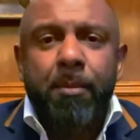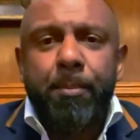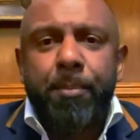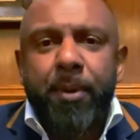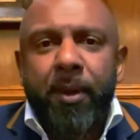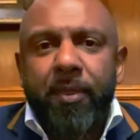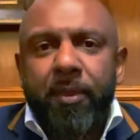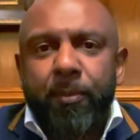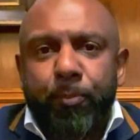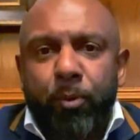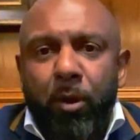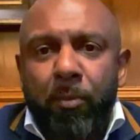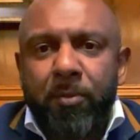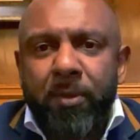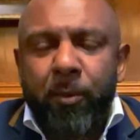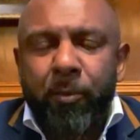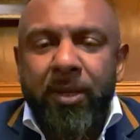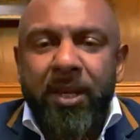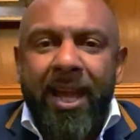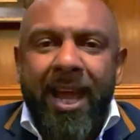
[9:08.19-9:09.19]
But the problem
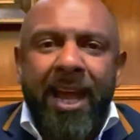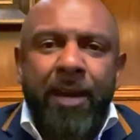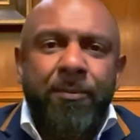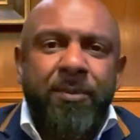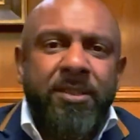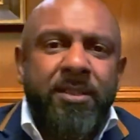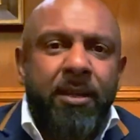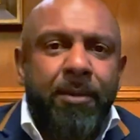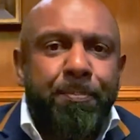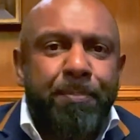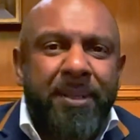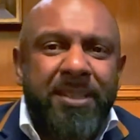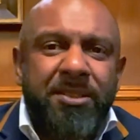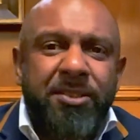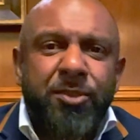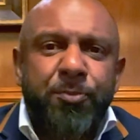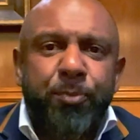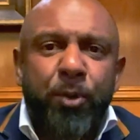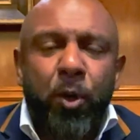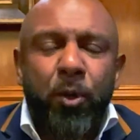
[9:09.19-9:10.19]
that we had was that a
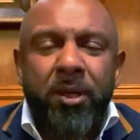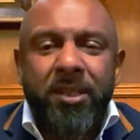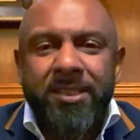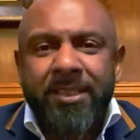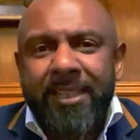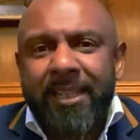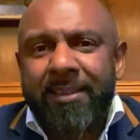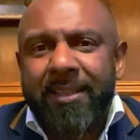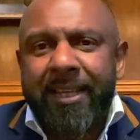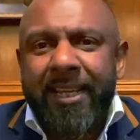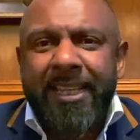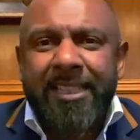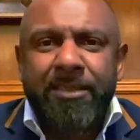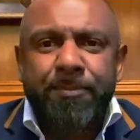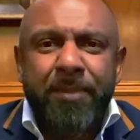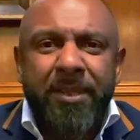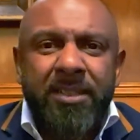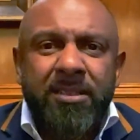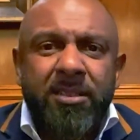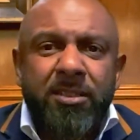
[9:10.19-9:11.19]
business broker said that his
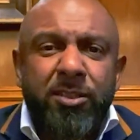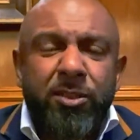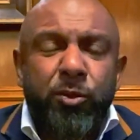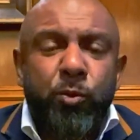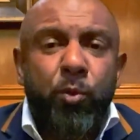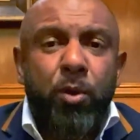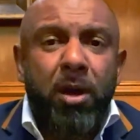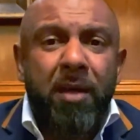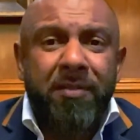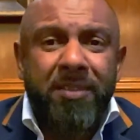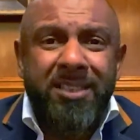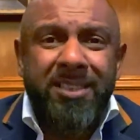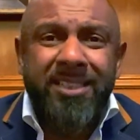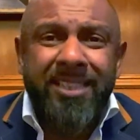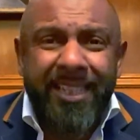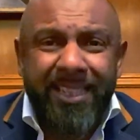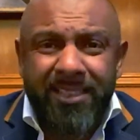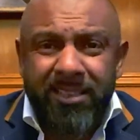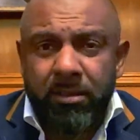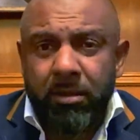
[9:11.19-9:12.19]
business was worth
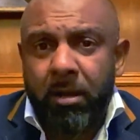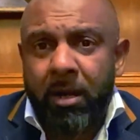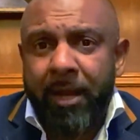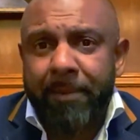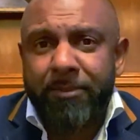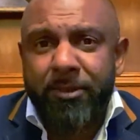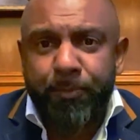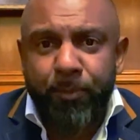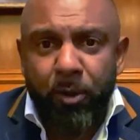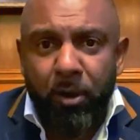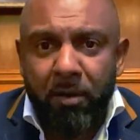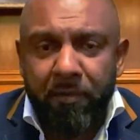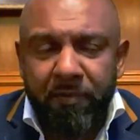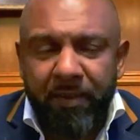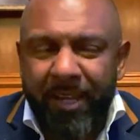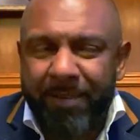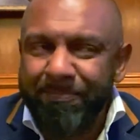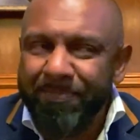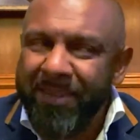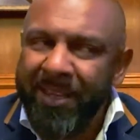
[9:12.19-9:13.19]
6 times
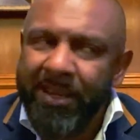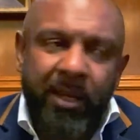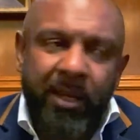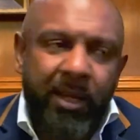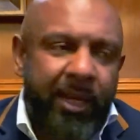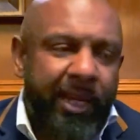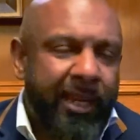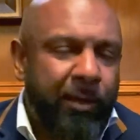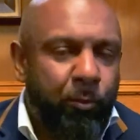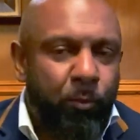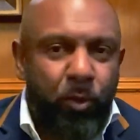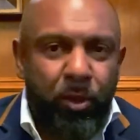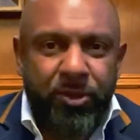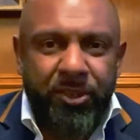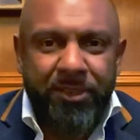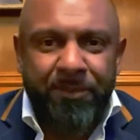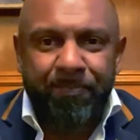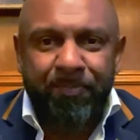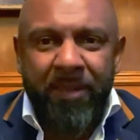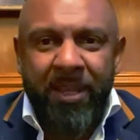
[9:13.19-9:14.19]
profit. It
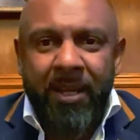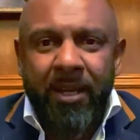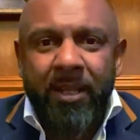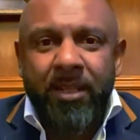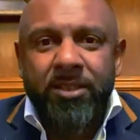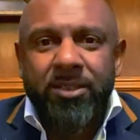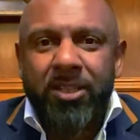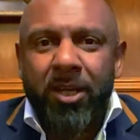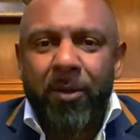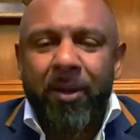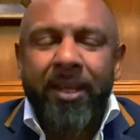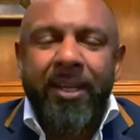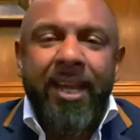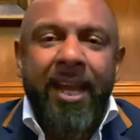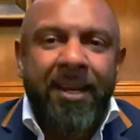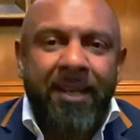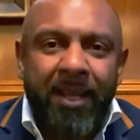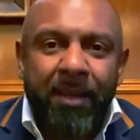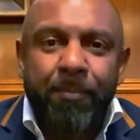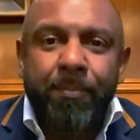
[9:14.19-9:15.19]
wasn't. So
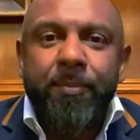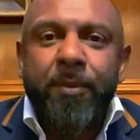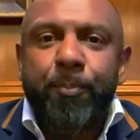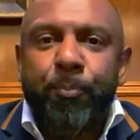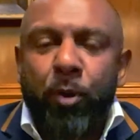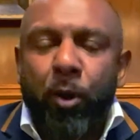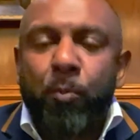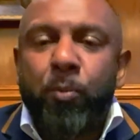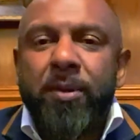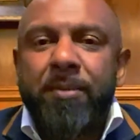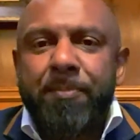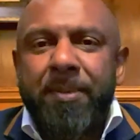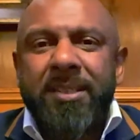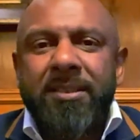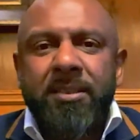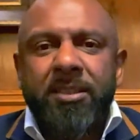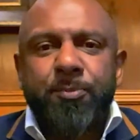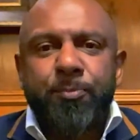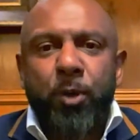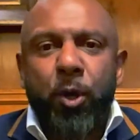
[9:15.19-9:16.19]
again, the problem with
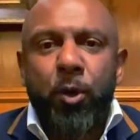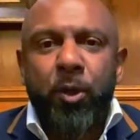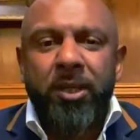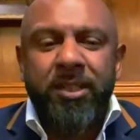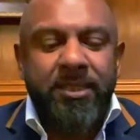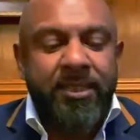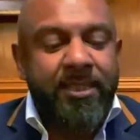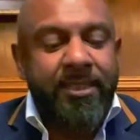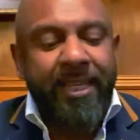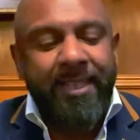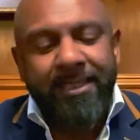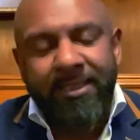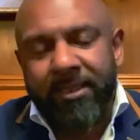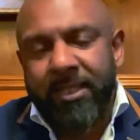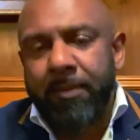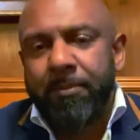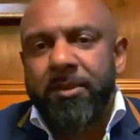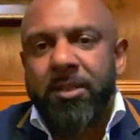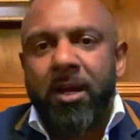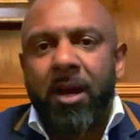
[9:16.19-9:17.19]
business brokers is that
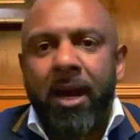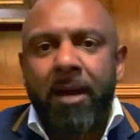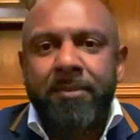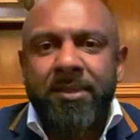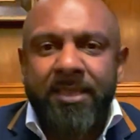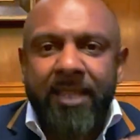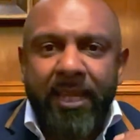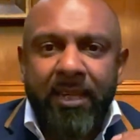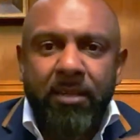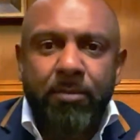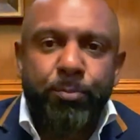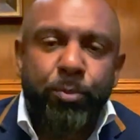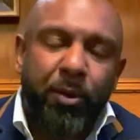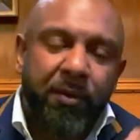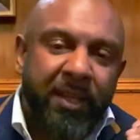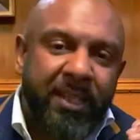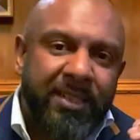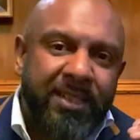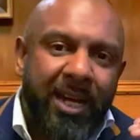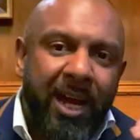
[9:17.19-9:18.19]
sometimes they can put
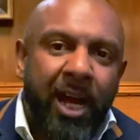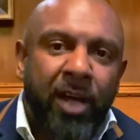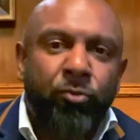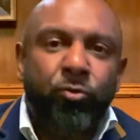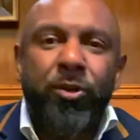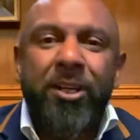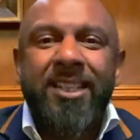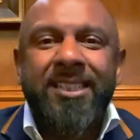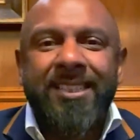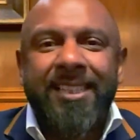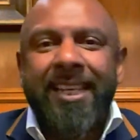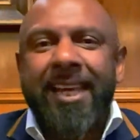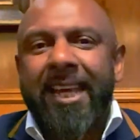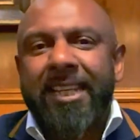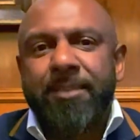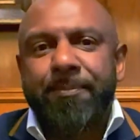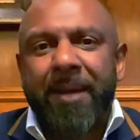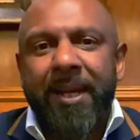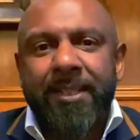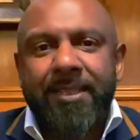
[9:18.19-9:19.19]
these unrealistic
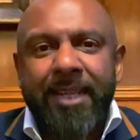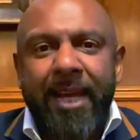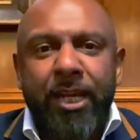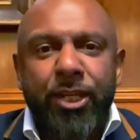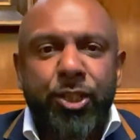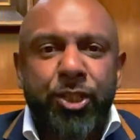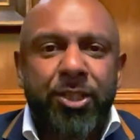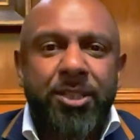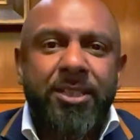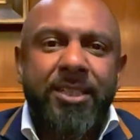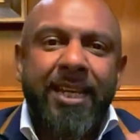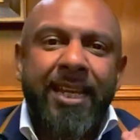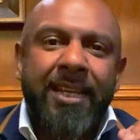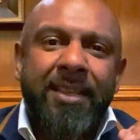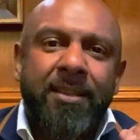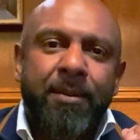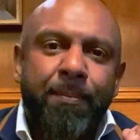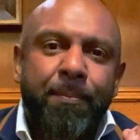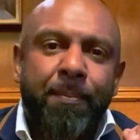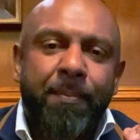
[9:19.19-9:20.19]
expectations
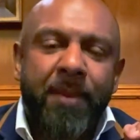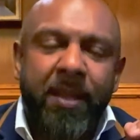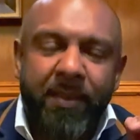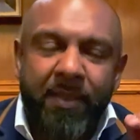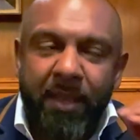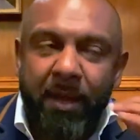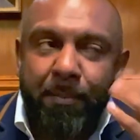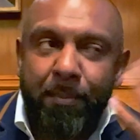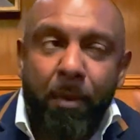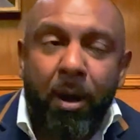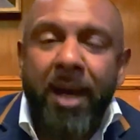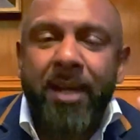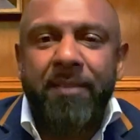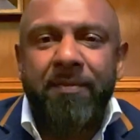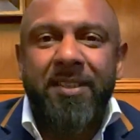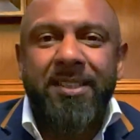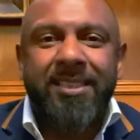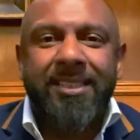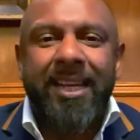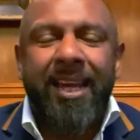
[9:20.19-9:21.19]
in the mind of
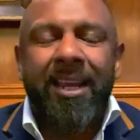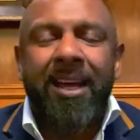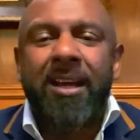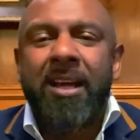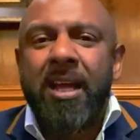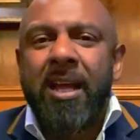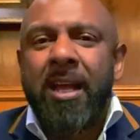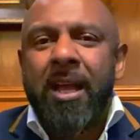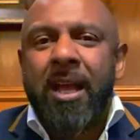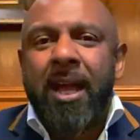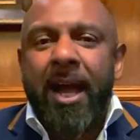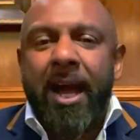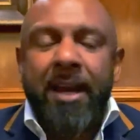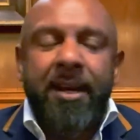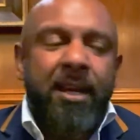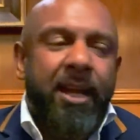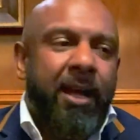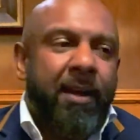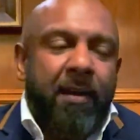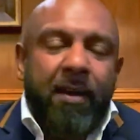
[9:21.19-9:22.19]
the seller.
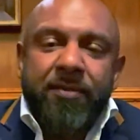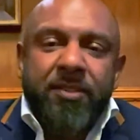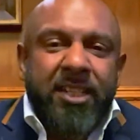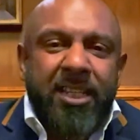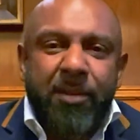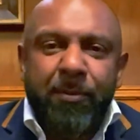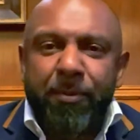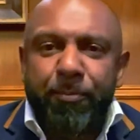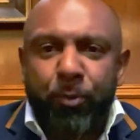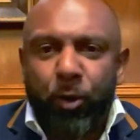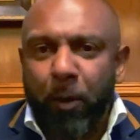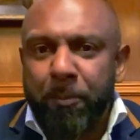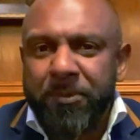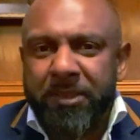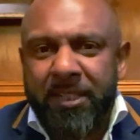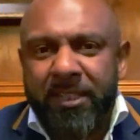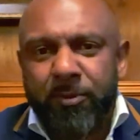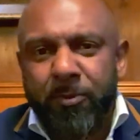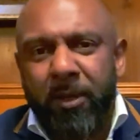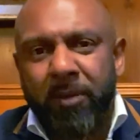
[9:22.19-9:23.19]
And I've seen it with
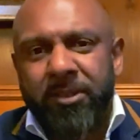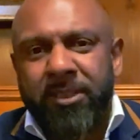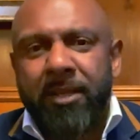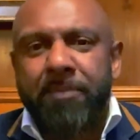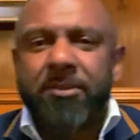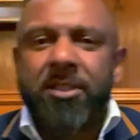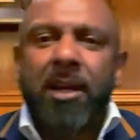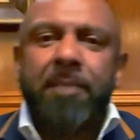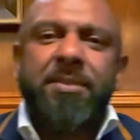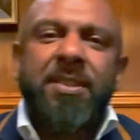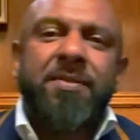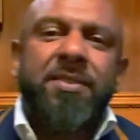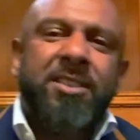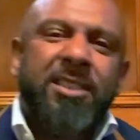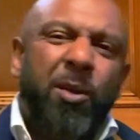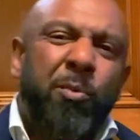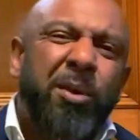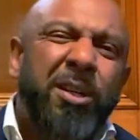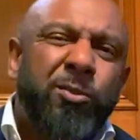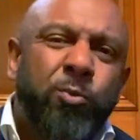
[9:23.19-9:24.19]
property as well. Sometimes if
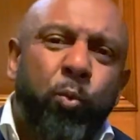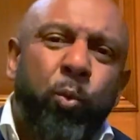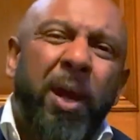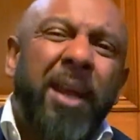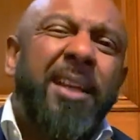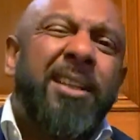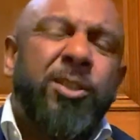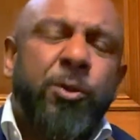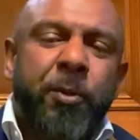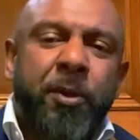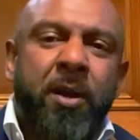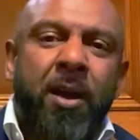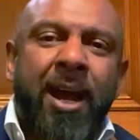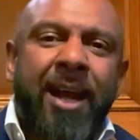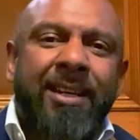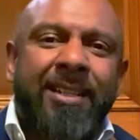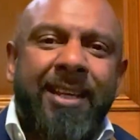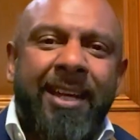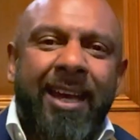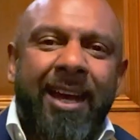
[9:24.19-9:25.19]
someone is wedded to an
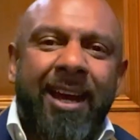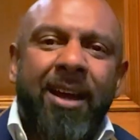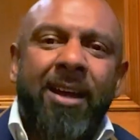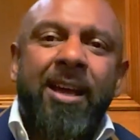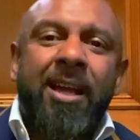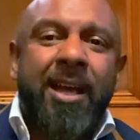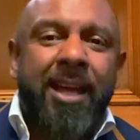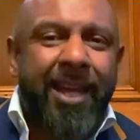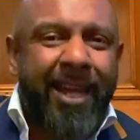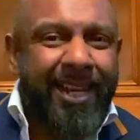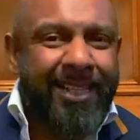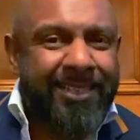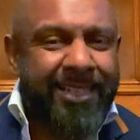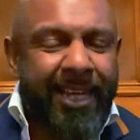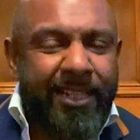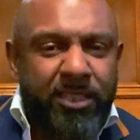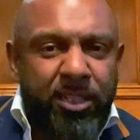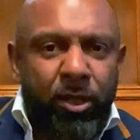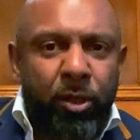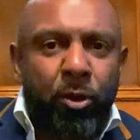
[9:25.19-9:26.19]
idea, it
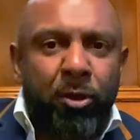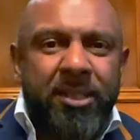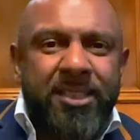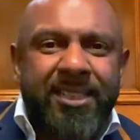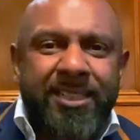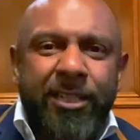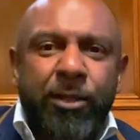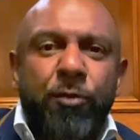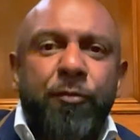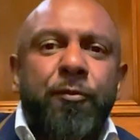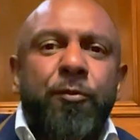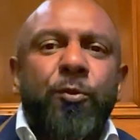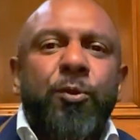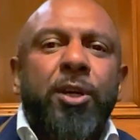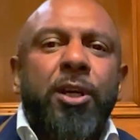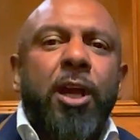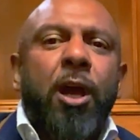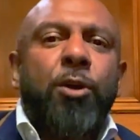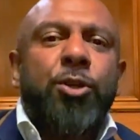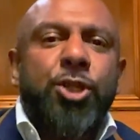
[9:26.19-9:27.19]
takes a lot of skillful
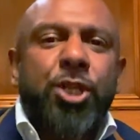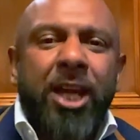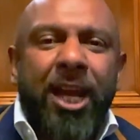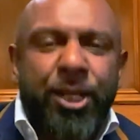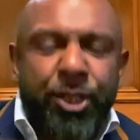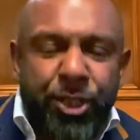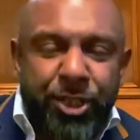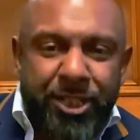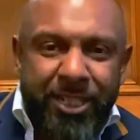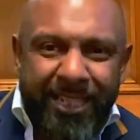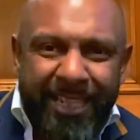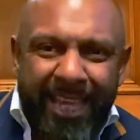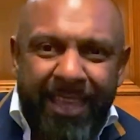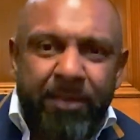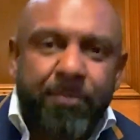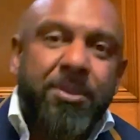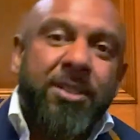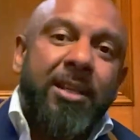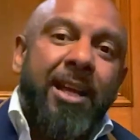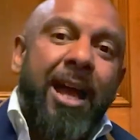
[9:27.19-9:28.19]
negotiation to get
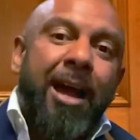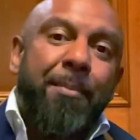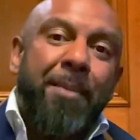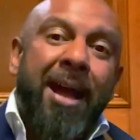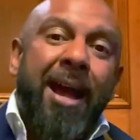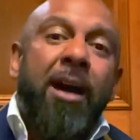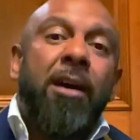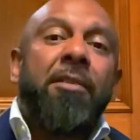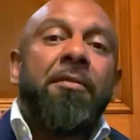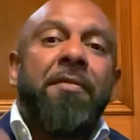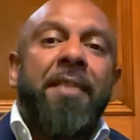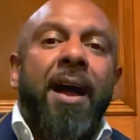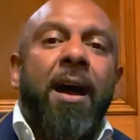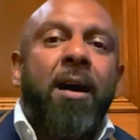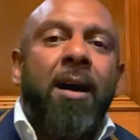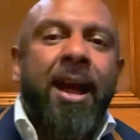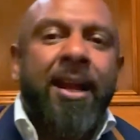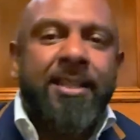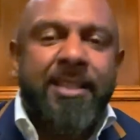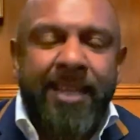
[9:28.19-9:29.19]
them to come out of that
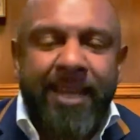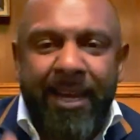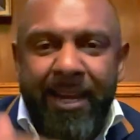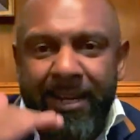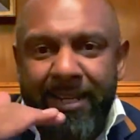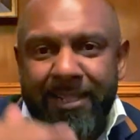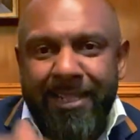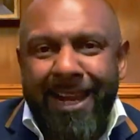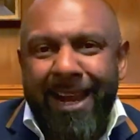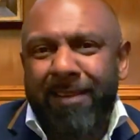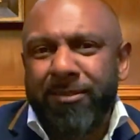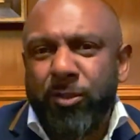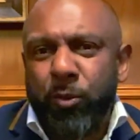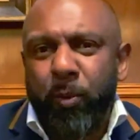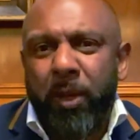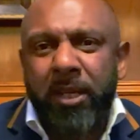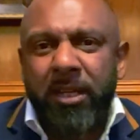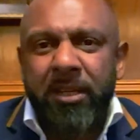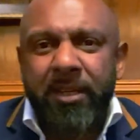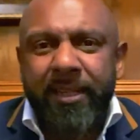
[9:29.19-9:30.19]
idea and down to
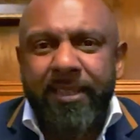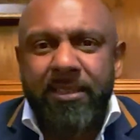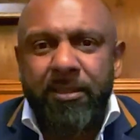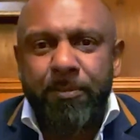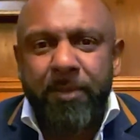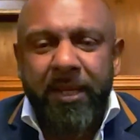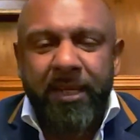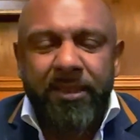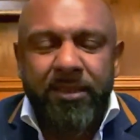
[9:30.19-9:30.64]
where you need to be.